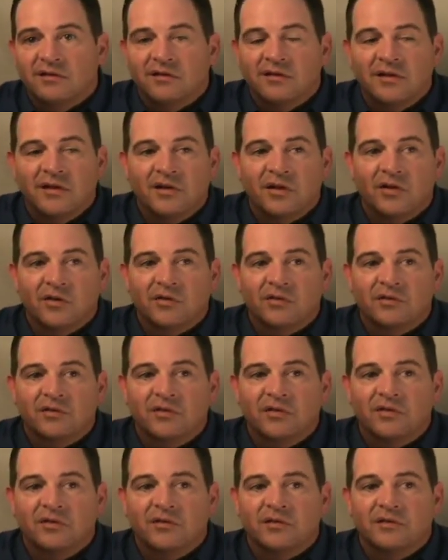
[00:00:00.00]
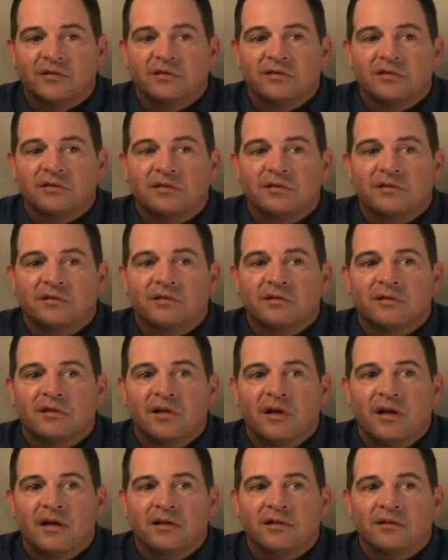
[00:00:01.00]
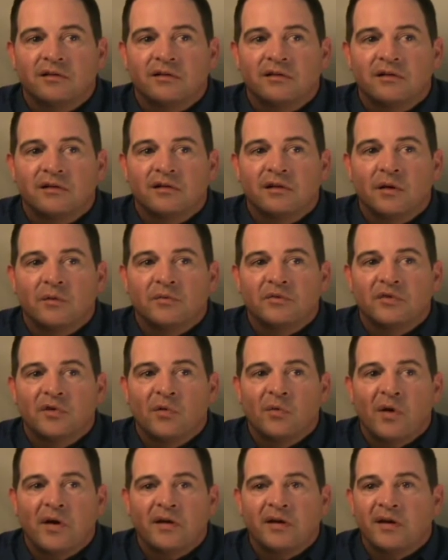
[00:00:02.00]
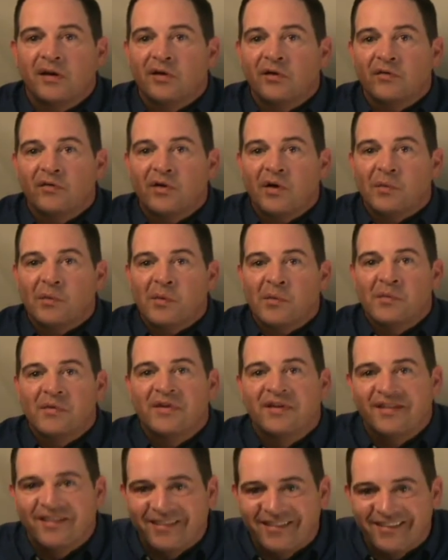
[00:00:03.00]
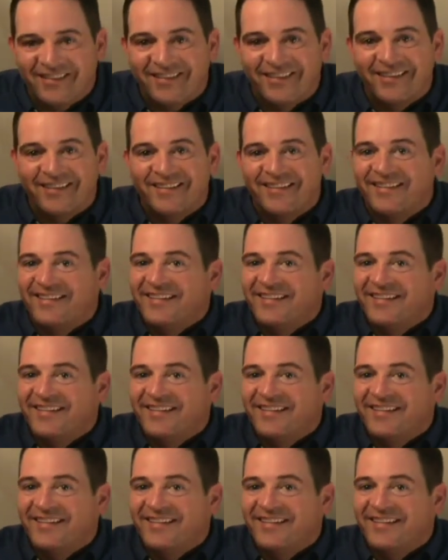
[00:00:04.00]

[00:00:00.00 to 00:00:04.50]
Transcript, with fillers: you know, and I'm still waiting to hear from them.